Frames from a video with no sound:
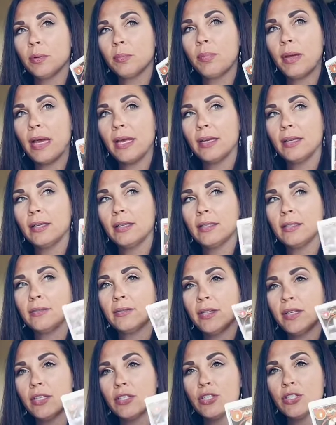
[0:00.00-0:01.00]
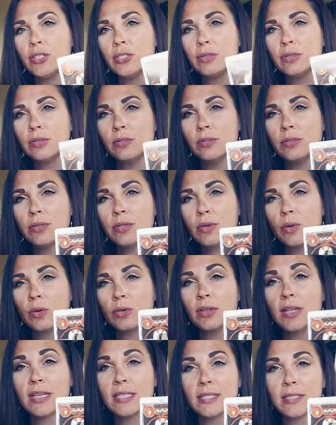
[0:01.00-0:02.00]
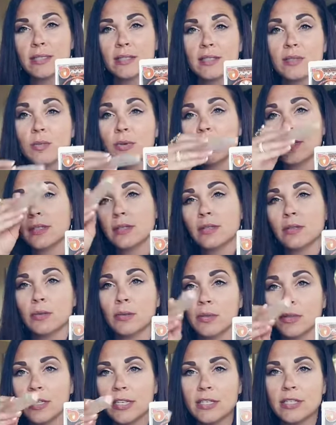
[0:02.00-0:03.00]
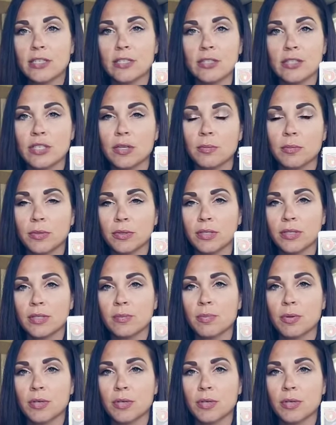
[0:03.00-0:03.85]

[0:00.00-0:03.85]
repetitive issues or lessons within the relationship with this